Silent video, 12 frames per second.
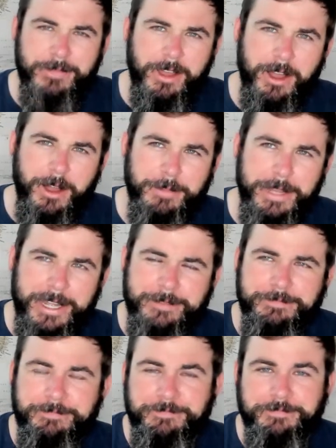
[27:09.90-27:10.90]
Oh, man.
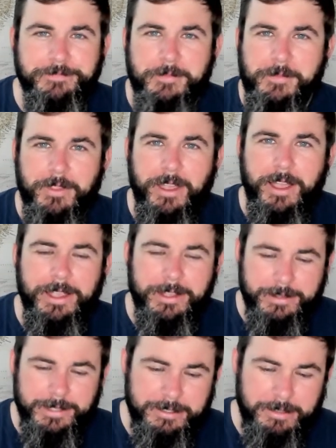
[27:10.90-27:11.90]

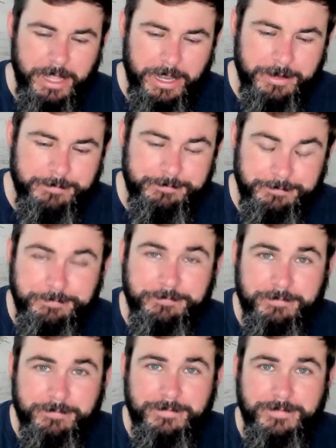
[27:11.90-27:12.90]
It's late.
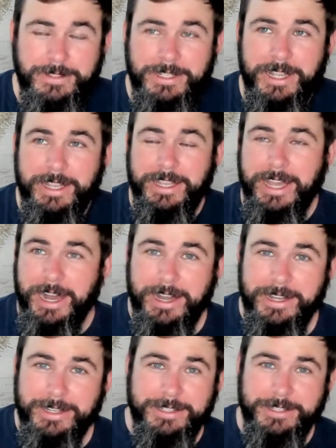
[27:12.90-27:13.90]
Yeah.
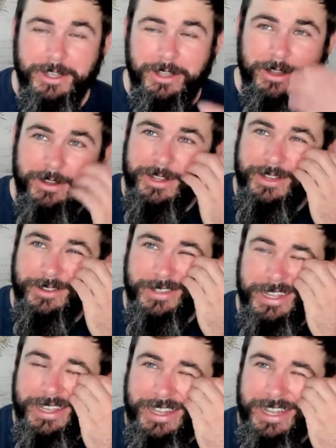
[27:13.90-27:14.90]
So,
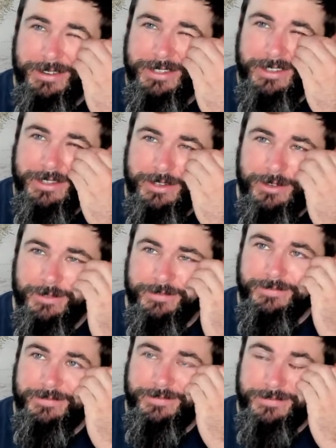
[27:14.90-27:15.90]
that was a little
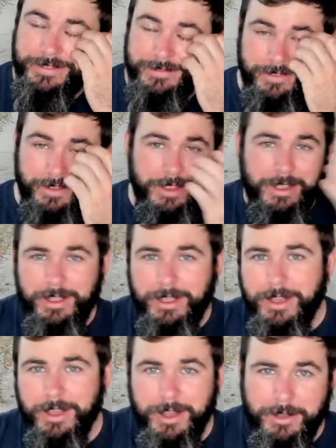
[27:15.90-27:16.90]

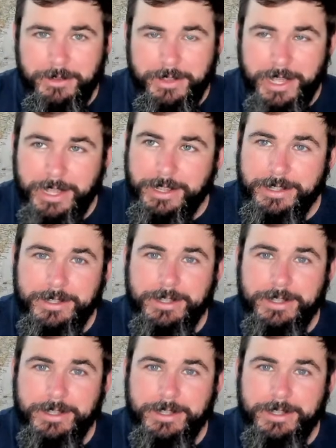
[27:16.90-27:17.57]
okay.